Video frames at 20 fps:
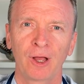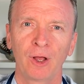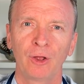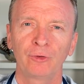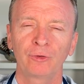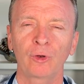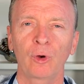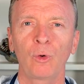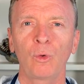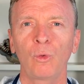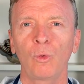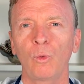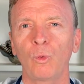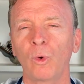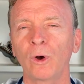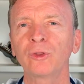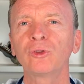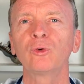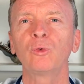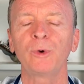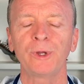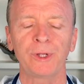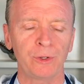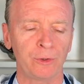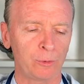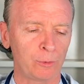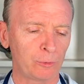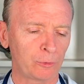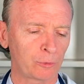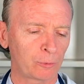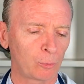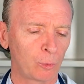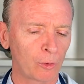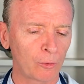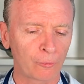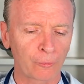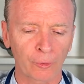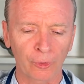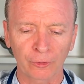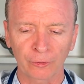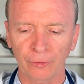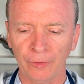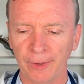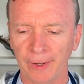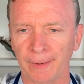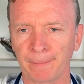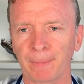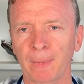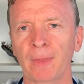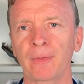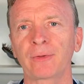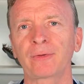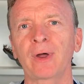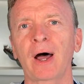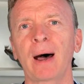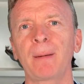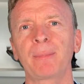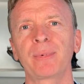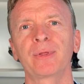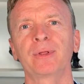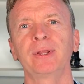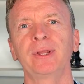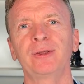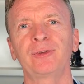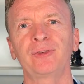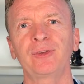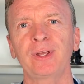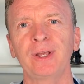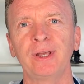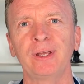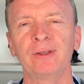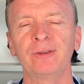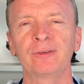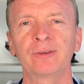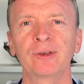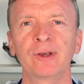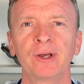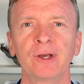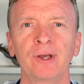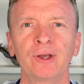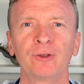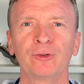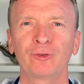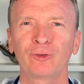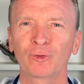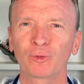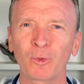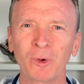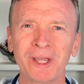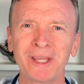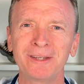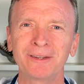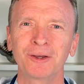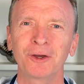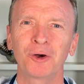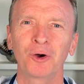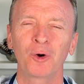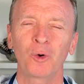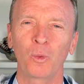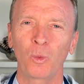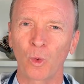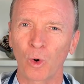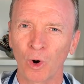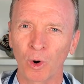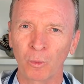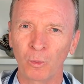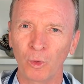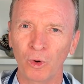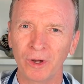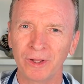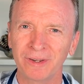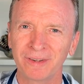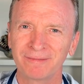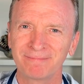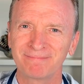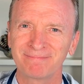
So what do we use? Well, the first thing on the top of the list is sweet wormwood.